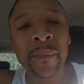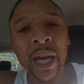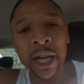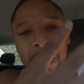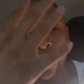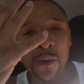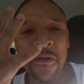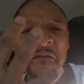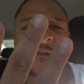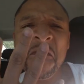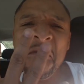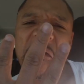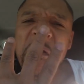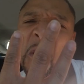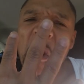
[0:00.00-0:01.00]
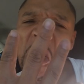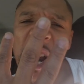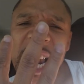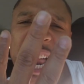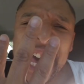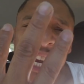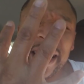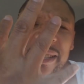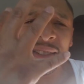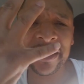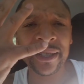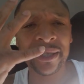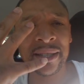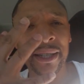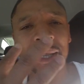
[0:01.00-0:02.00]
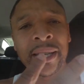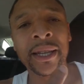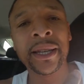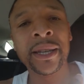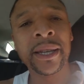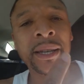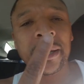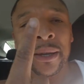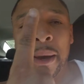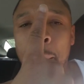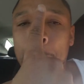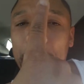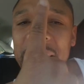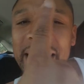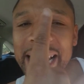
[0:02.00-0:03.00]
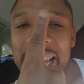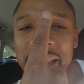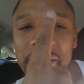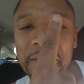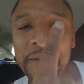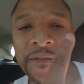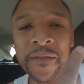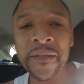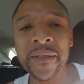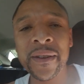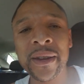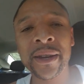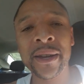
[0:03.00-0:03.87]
And do 4 letters. Belief,